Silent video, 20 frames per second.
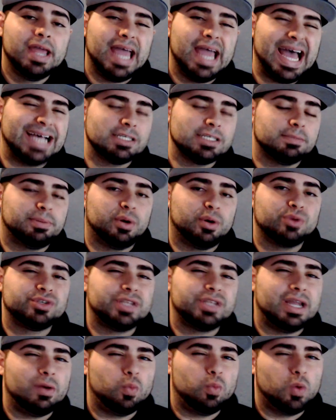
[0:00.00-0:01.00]
as opposed to
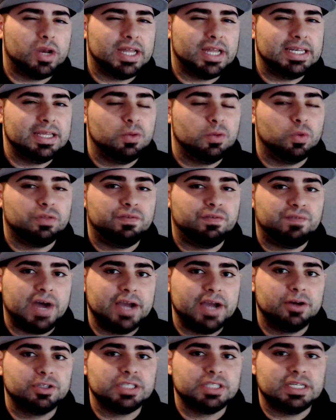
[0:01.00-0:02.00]
that one I did with
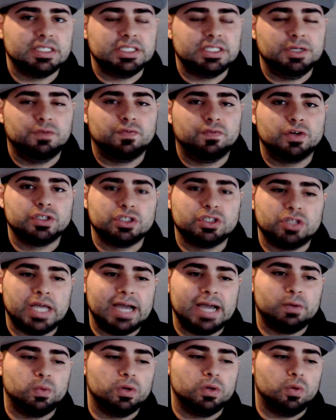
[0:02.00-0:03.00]
FighterZ and Xenoverse.
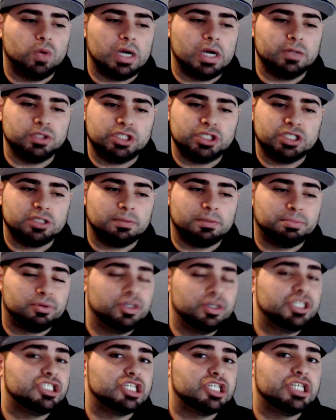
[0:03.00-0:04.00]
That one, I was just
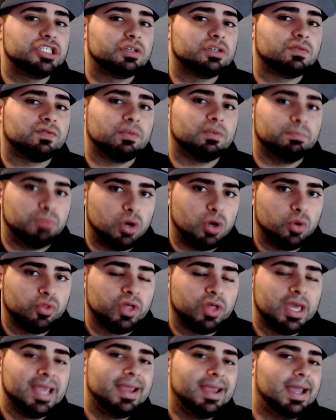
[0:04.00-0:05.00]
appreciation for both
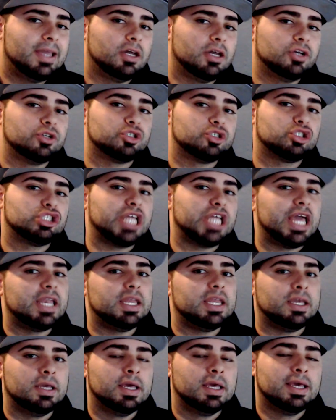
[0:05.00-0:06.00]
and
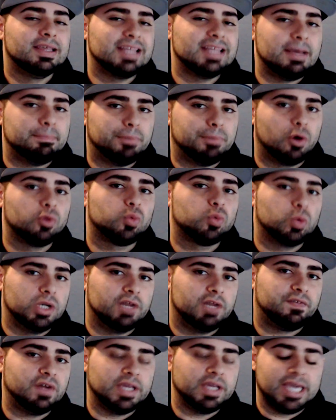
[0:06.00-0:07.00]
understanding that both were
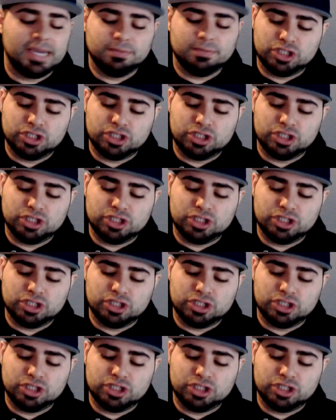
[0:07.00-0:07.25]
different games.